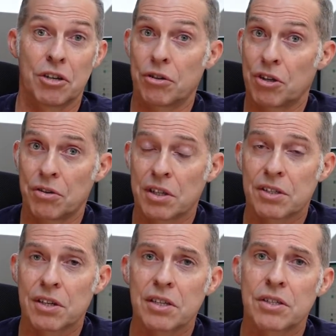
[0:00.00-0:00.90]
don't
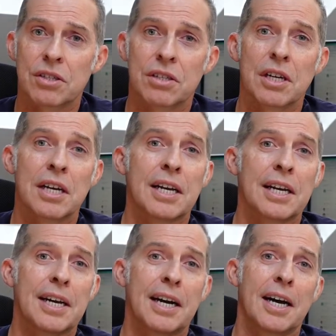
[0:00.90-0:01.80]
exist
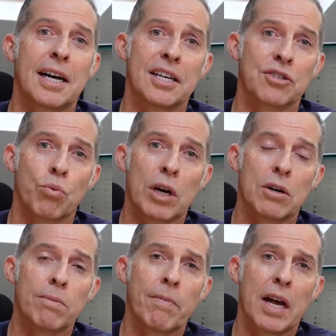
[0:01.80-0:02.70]
as
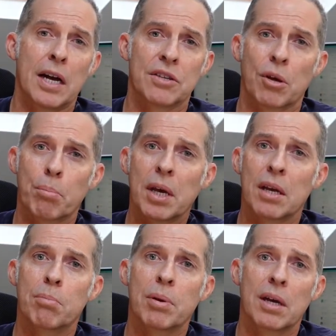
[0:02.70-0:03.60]
well. So
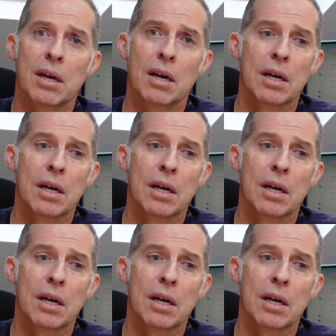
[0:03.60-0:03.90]
peer-to-peer,